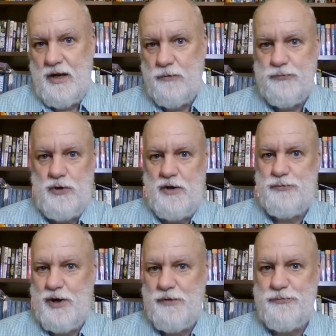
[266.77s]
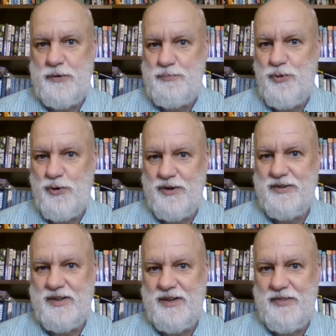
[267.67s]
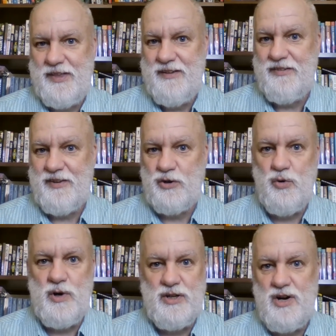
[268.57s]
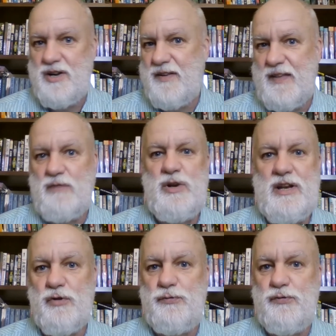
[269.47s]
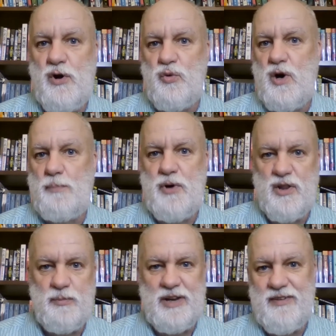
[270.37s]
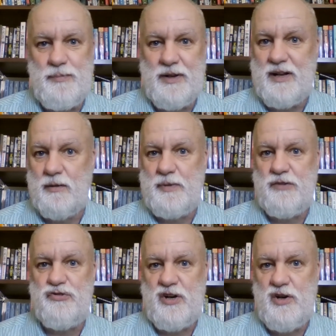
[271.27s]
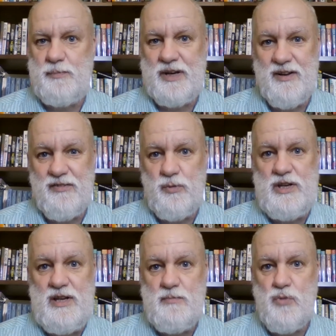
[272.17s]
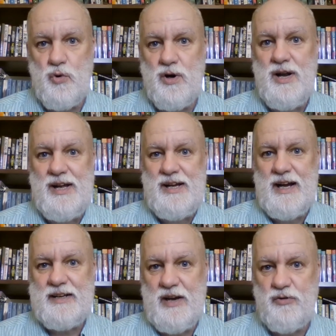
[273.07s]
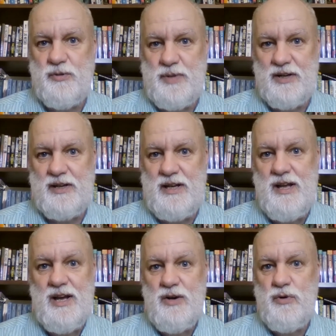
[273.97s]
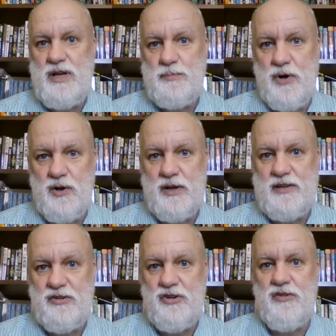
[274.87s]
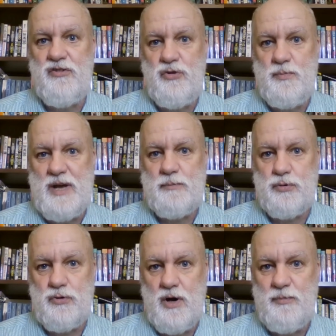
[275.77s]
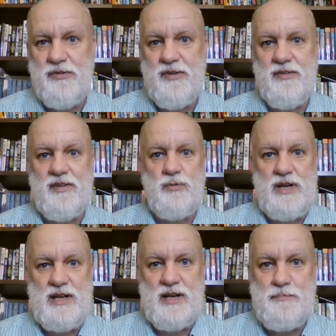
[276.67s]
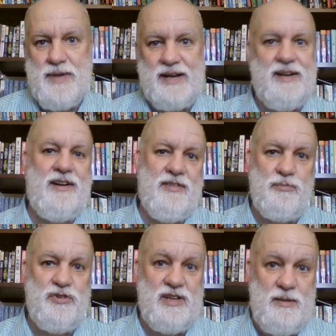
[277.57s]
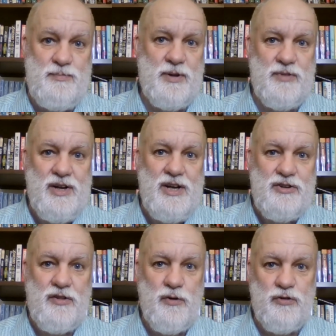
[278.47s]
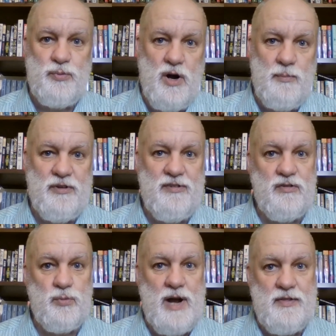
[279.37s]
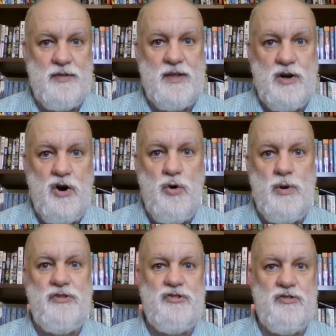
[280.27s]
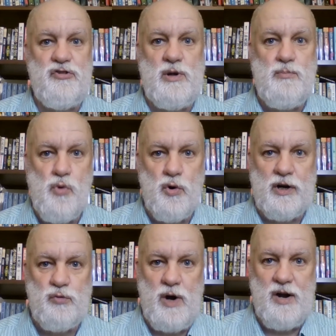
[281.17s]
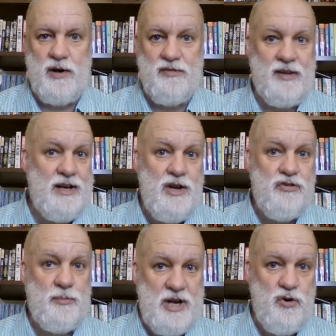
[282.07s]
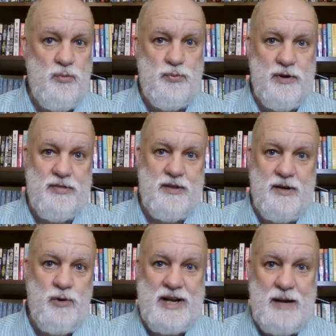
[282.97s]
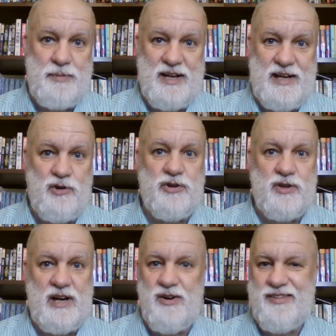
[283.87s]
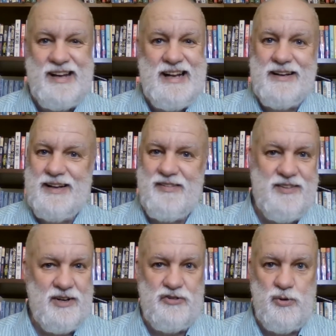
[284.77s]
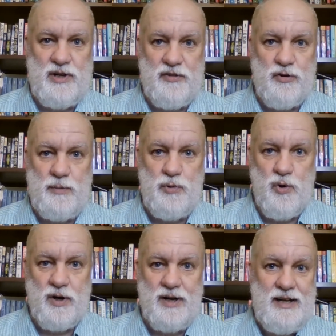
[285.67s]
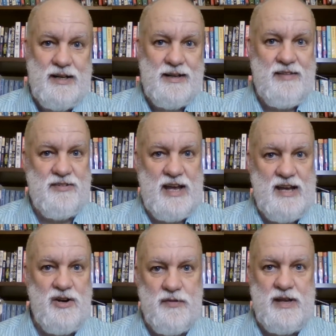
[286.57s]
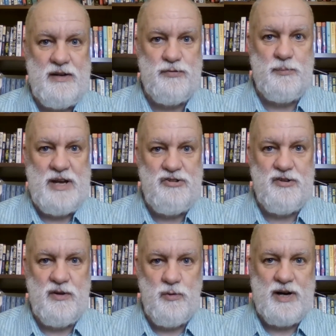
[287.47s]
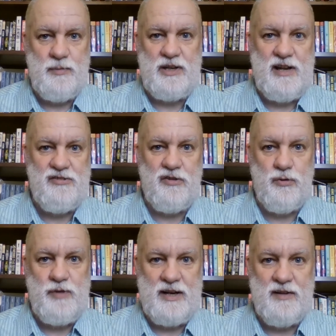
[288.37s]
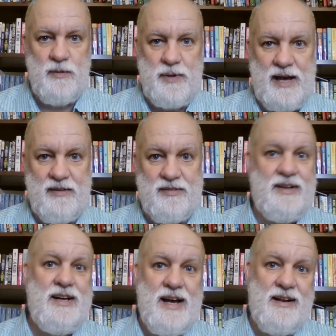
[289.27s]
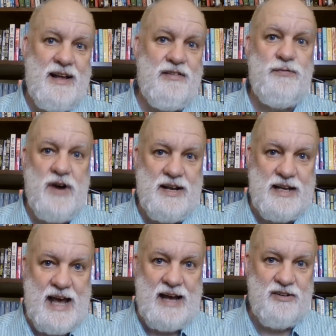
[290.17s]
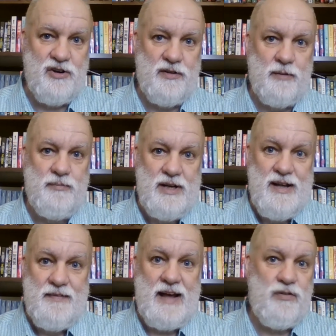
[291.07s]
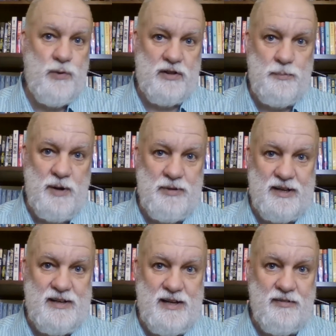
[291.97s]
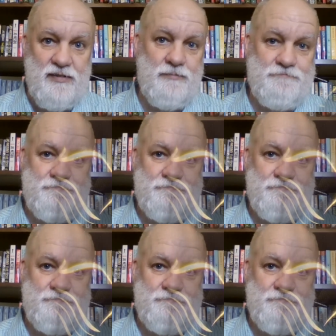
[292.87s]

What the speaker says: fluff off important things that are going on, and then we never follow up on them except a little bit of cherry picking. So we need more accountability. We need politicians to make promises, and we need a mechanism to keep them to those promises rather than always just doing more inquiries. So my hope with what happened in elder care is let's not do another report. Let's take all the information, the recommendations we've had in the past, and let's finally act on them. That's what the public needs.